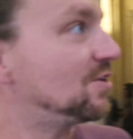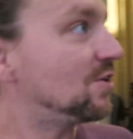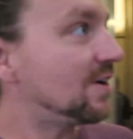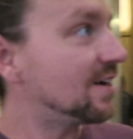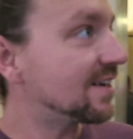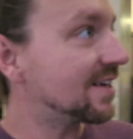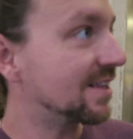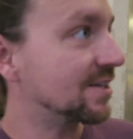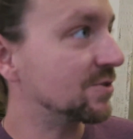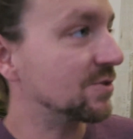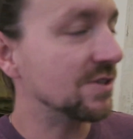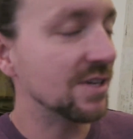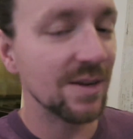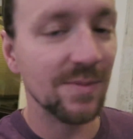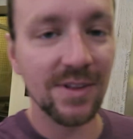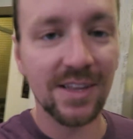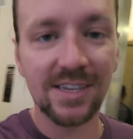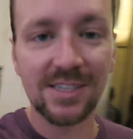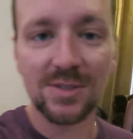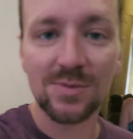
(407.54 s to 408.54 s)
had no idea this was going to
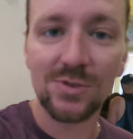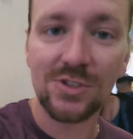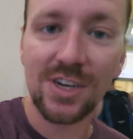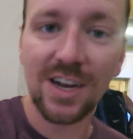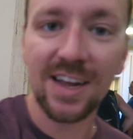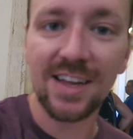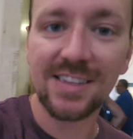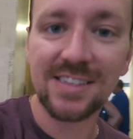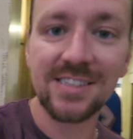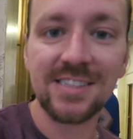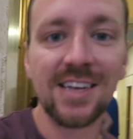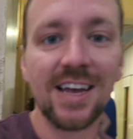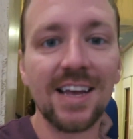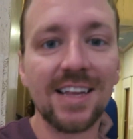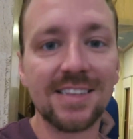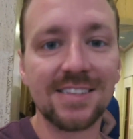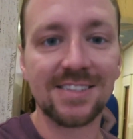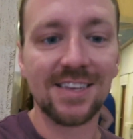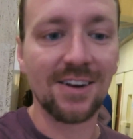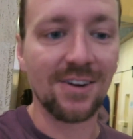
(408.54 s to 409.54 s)
be like some giant
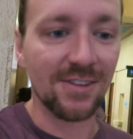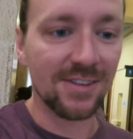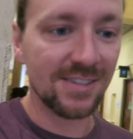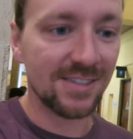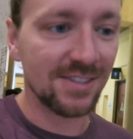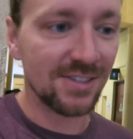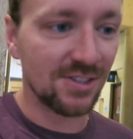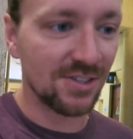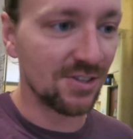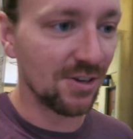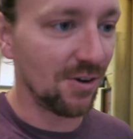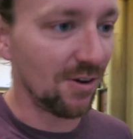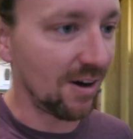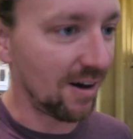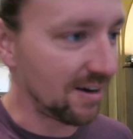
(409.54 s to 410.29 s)
science center. This is so